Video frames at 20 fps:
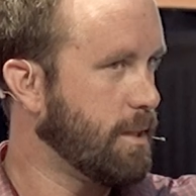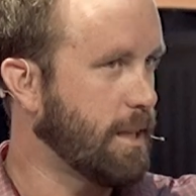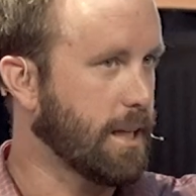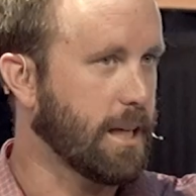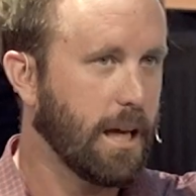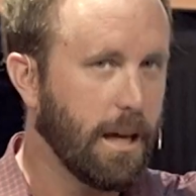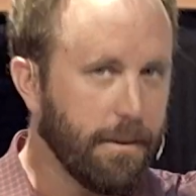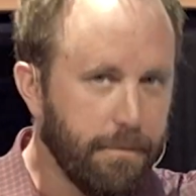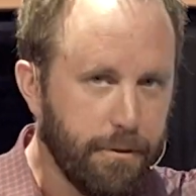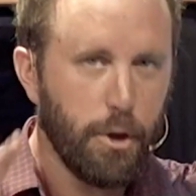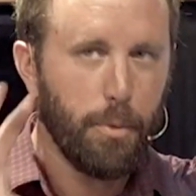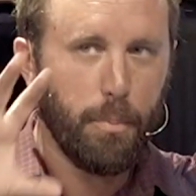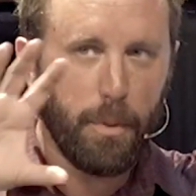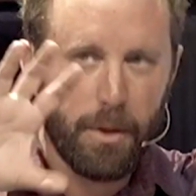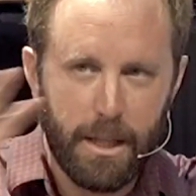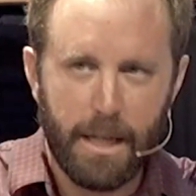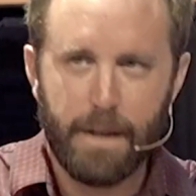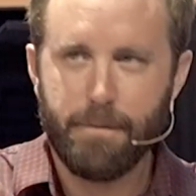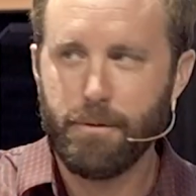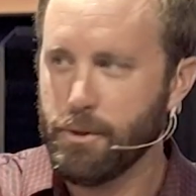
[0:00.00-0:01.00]
Like, if you
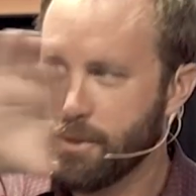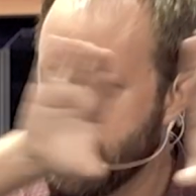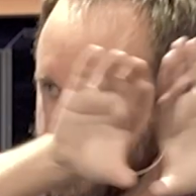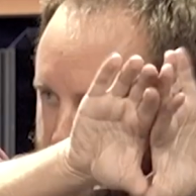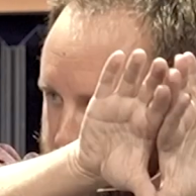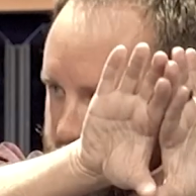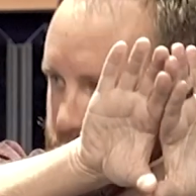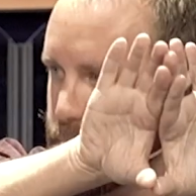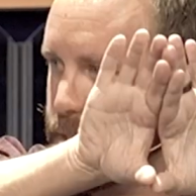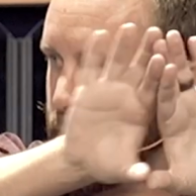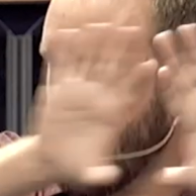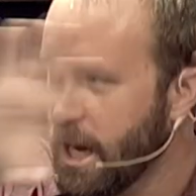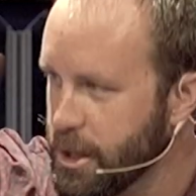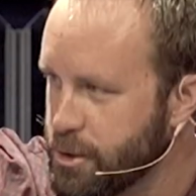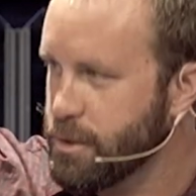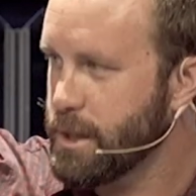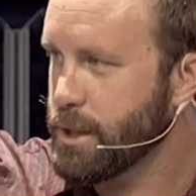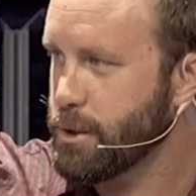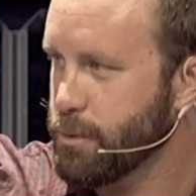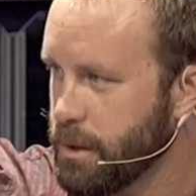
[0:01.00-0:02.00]
believe they're teaching
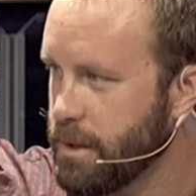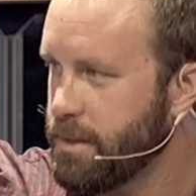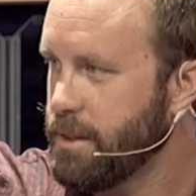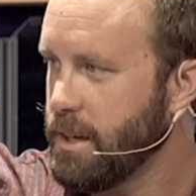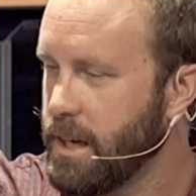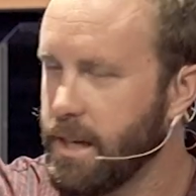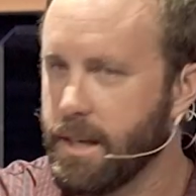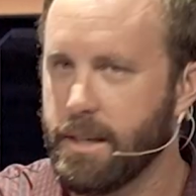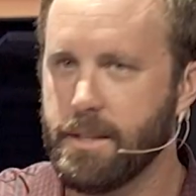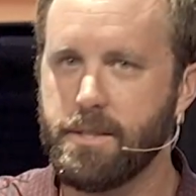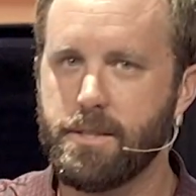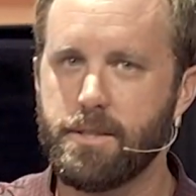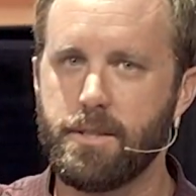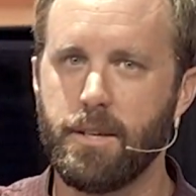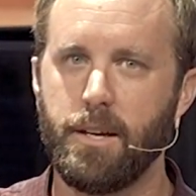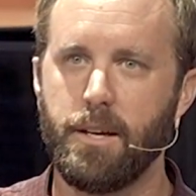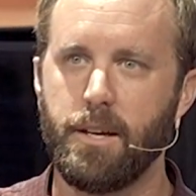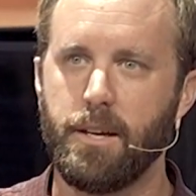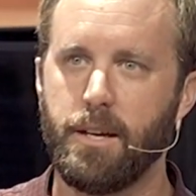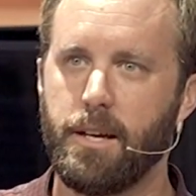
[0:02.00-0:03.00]
contradictory things,
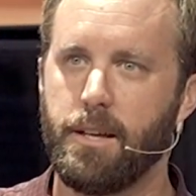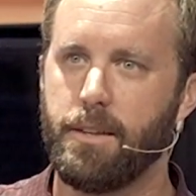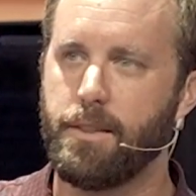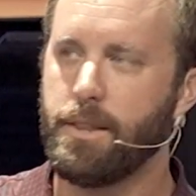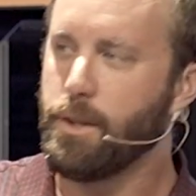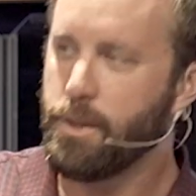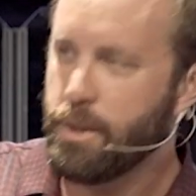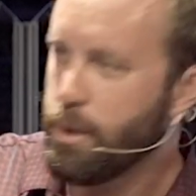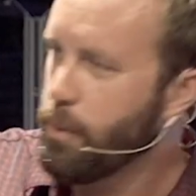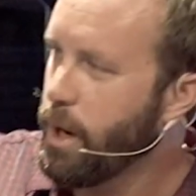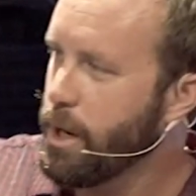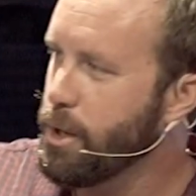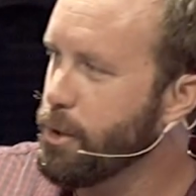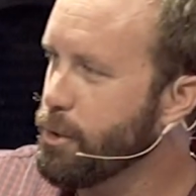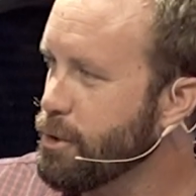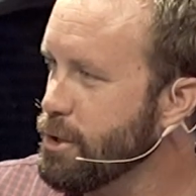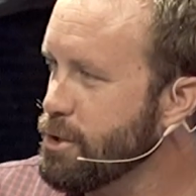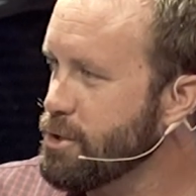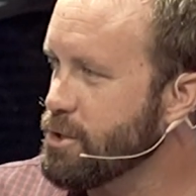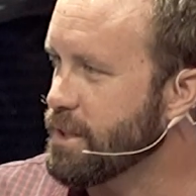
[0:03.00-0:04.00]
th then why are you
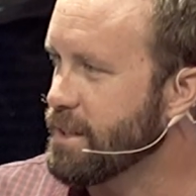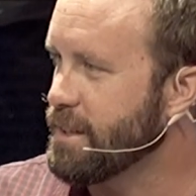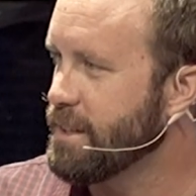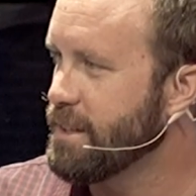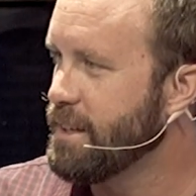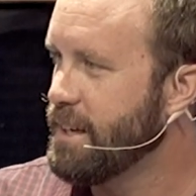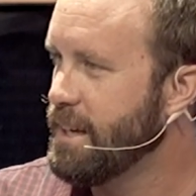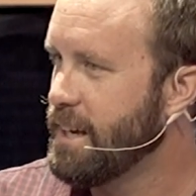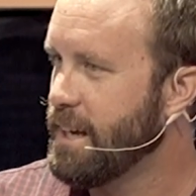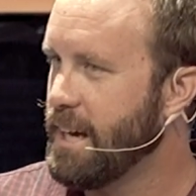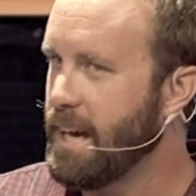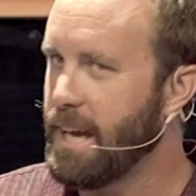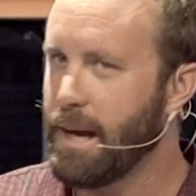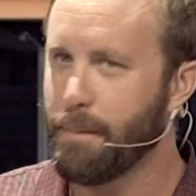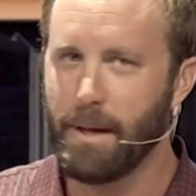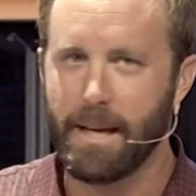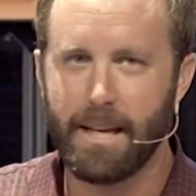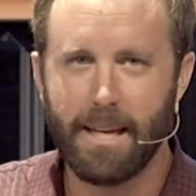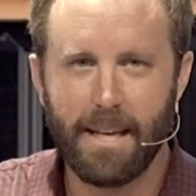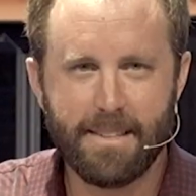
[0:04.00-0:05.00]
a Christian? And
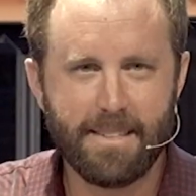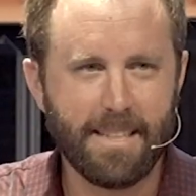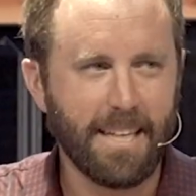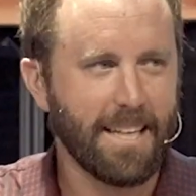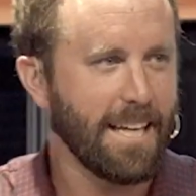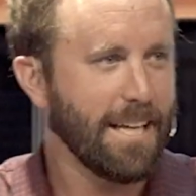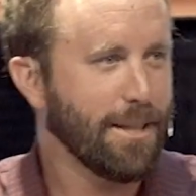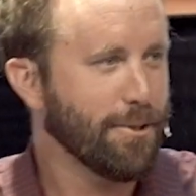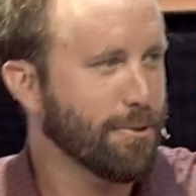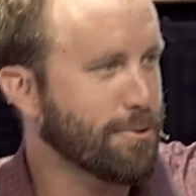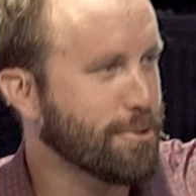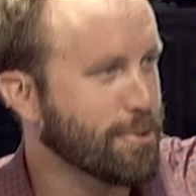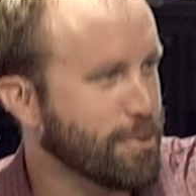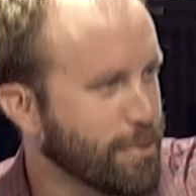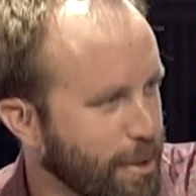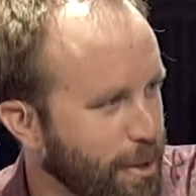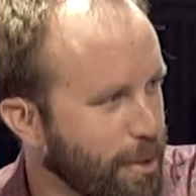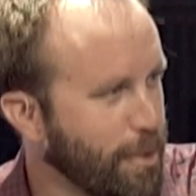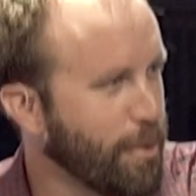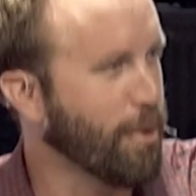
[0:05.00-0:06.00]
I'm like, it's like either it's
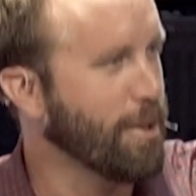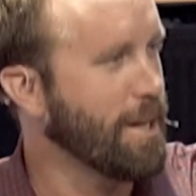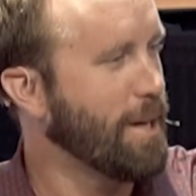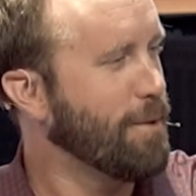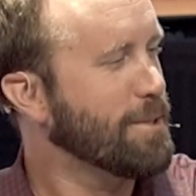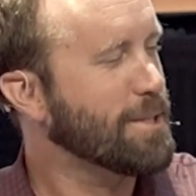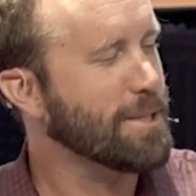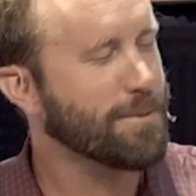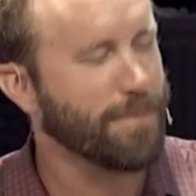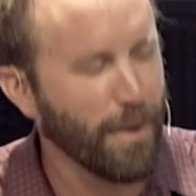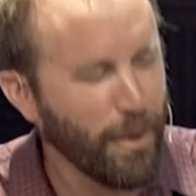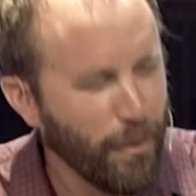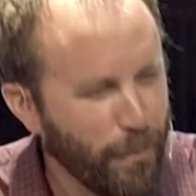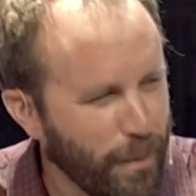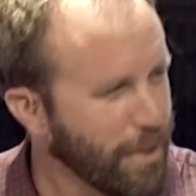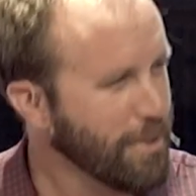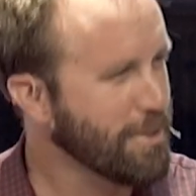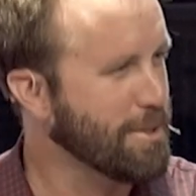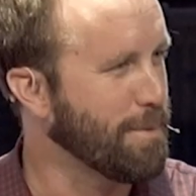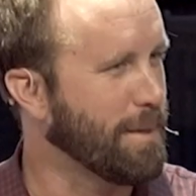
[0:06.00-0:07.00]
true, or it was just very
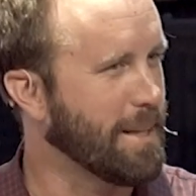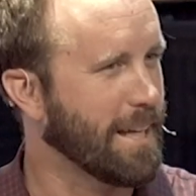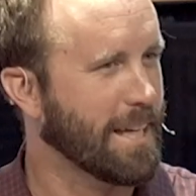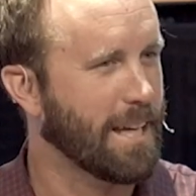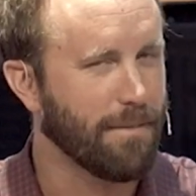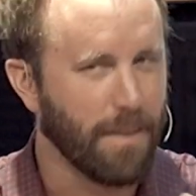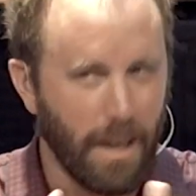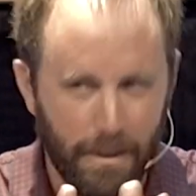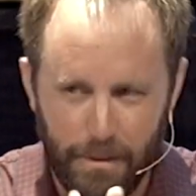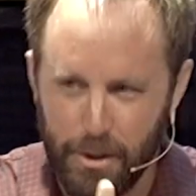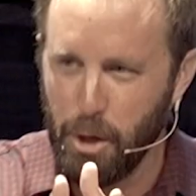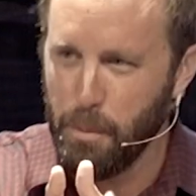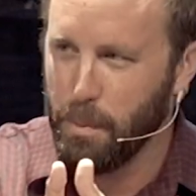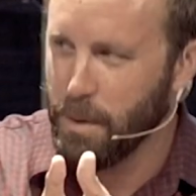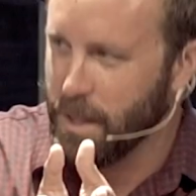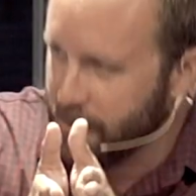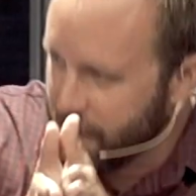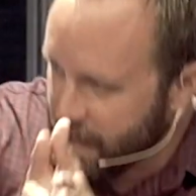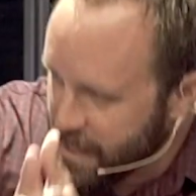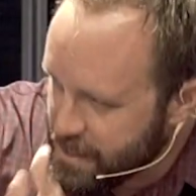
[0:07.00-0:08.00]
weird to me. Like, if, if you
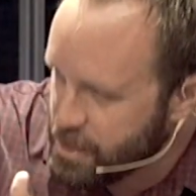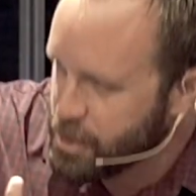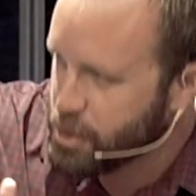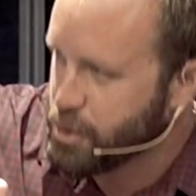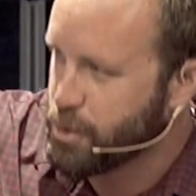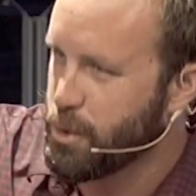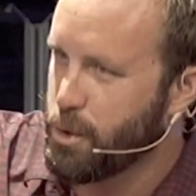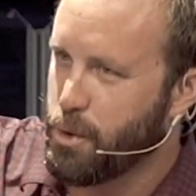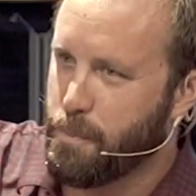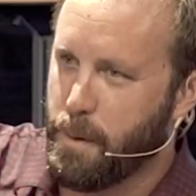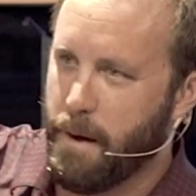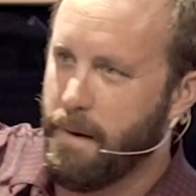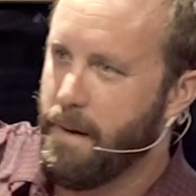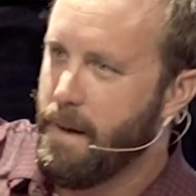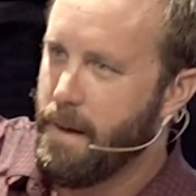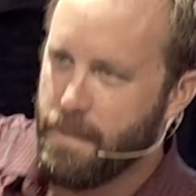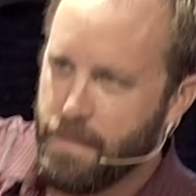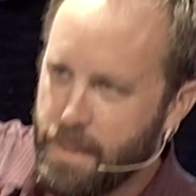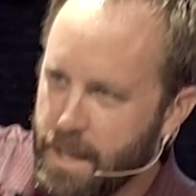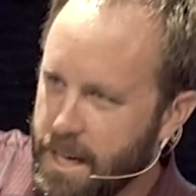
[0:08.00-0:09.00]
believe this is true about
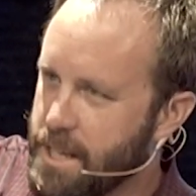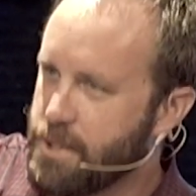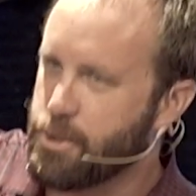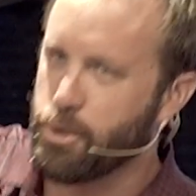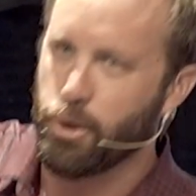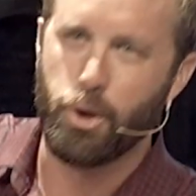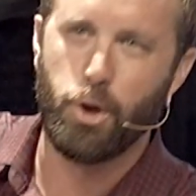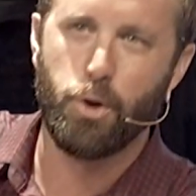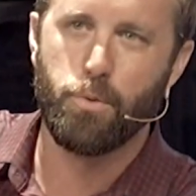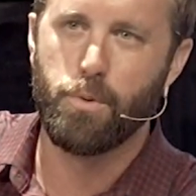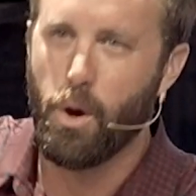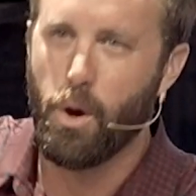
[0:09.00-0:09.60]
this, or who